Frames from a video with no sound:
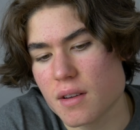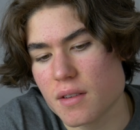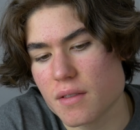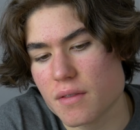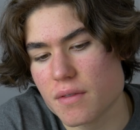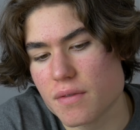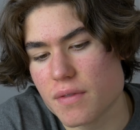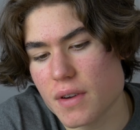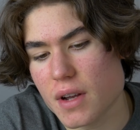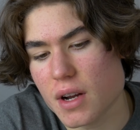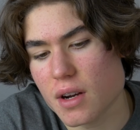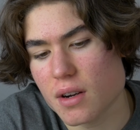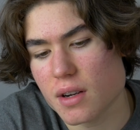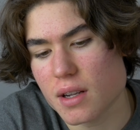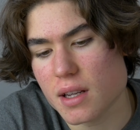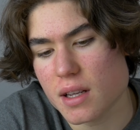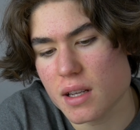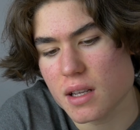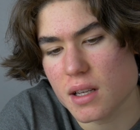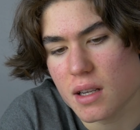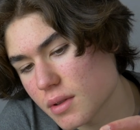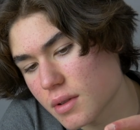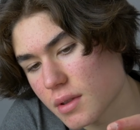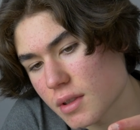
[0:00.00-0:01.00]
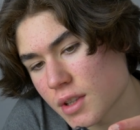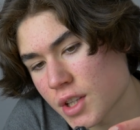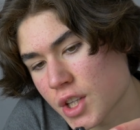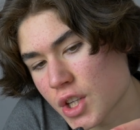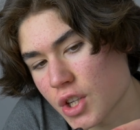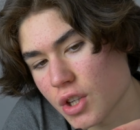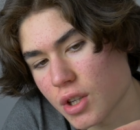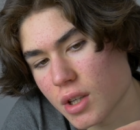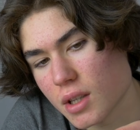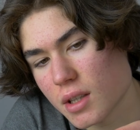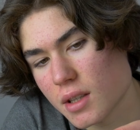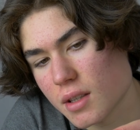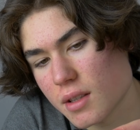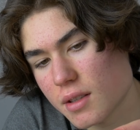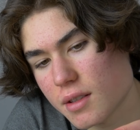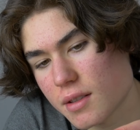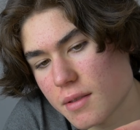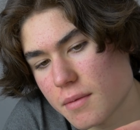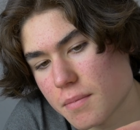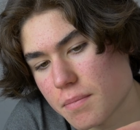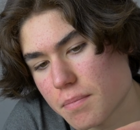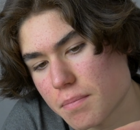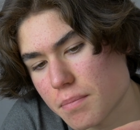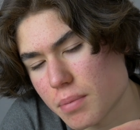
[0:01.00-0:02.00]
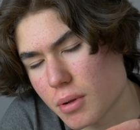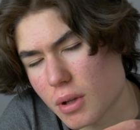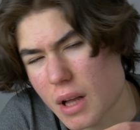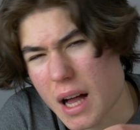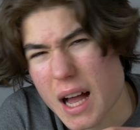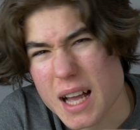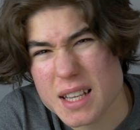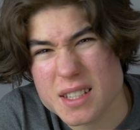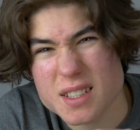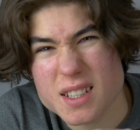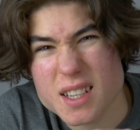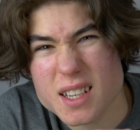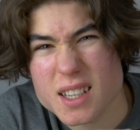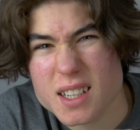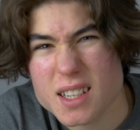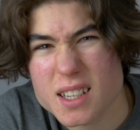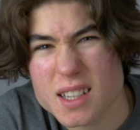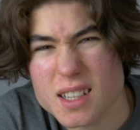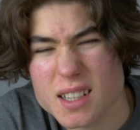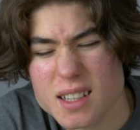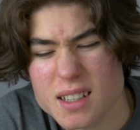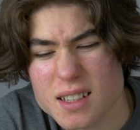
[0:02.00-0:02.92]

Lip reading: very good plastic.